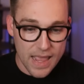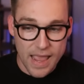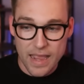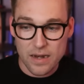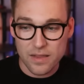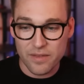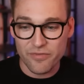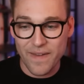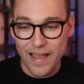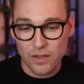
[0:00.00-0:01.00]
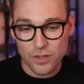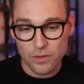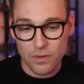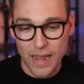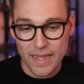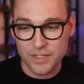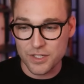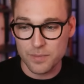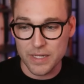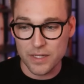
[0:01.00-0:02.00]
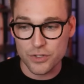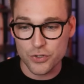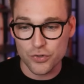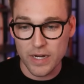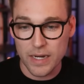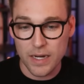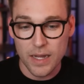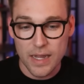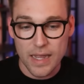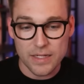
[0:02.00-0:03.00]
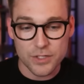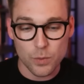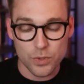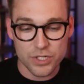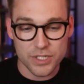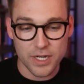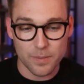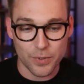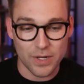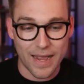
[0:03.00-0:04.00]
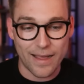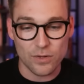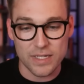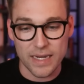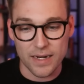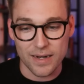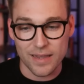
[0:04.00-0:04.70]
And the value has to be a string, and so we're just going to put outdated.